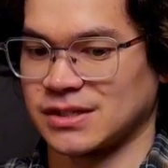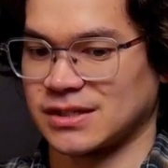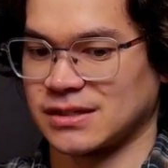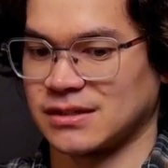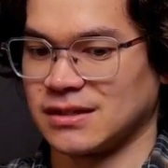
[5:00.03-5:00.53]
because
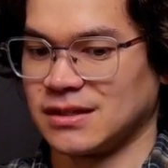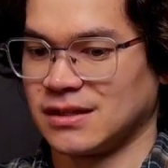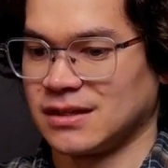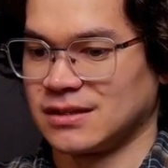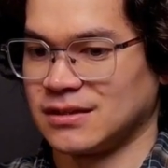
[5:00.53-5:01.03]
it's a
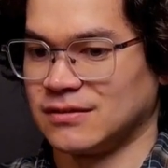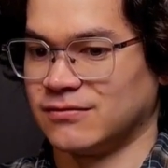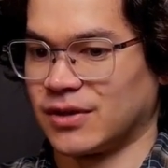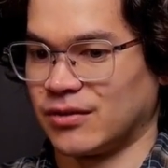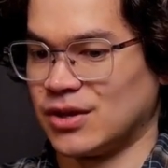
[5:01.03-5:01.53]

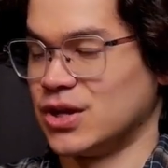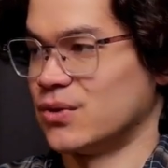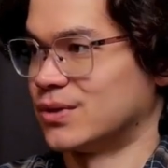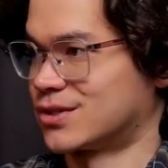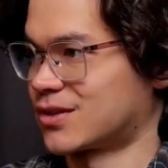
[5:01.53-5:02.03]
very
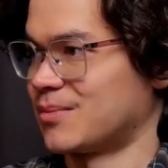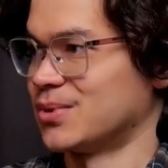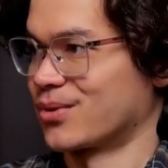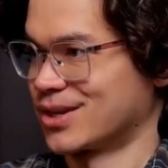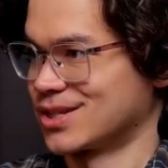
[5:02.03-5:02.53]
new and
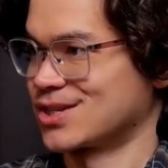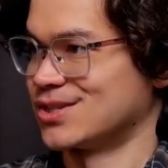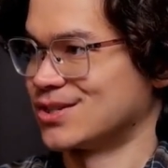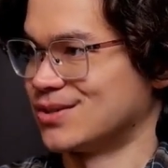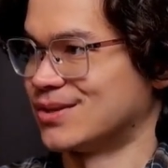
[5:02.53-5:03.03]
scrappy
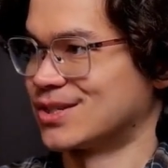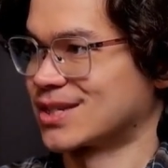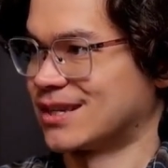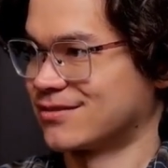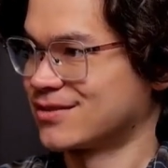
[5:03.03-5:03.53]
organization too, and
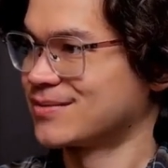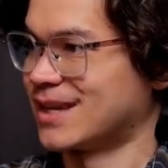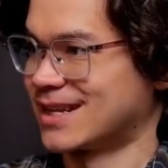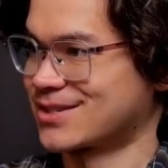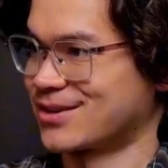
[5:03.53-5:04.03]
just kind of
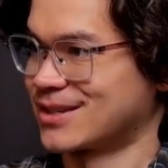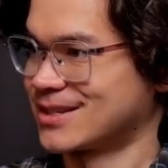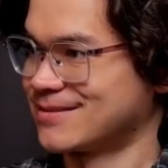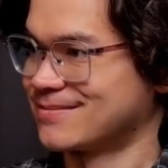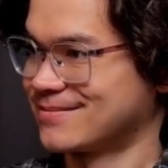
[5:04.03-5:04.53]
getting started.